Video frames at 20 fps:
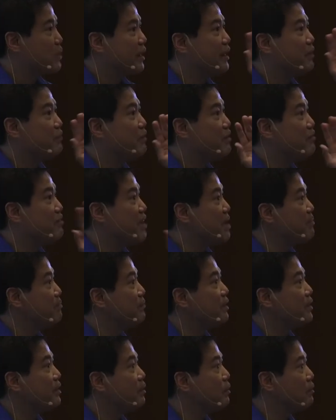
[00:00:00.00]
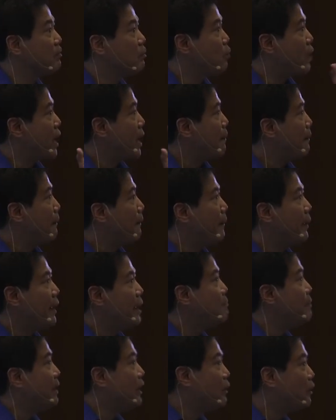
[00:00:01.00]
when they revamp the web,
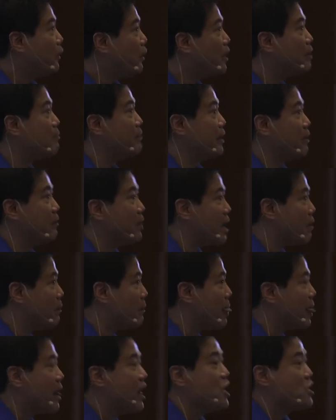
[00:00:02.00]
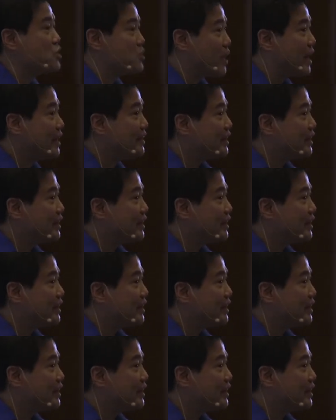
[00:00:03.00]
it may no longer be around. So I